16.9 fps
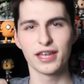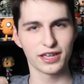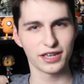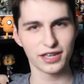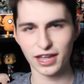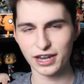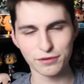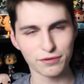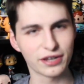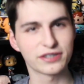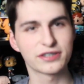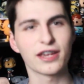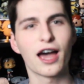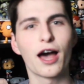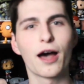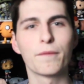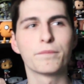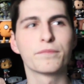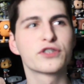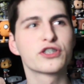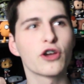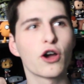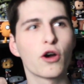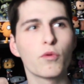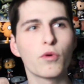Yeah, anyways,
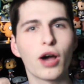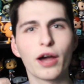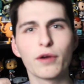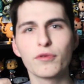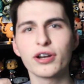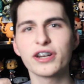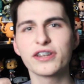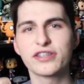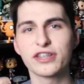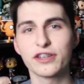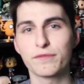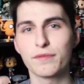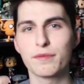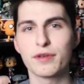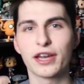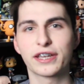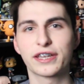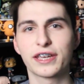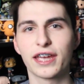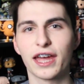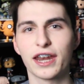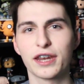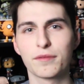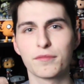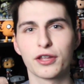so I wanted to see if maybe I could
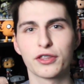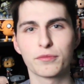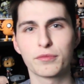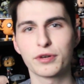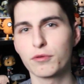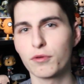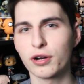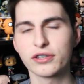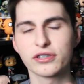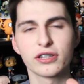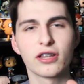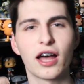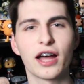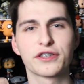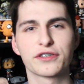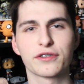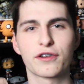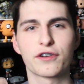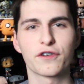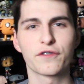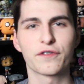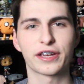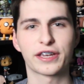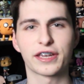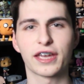get him on there, but he works a lot, so I don't know
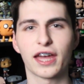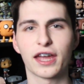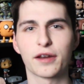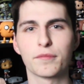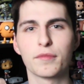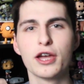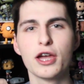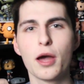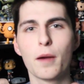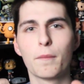if I can get him.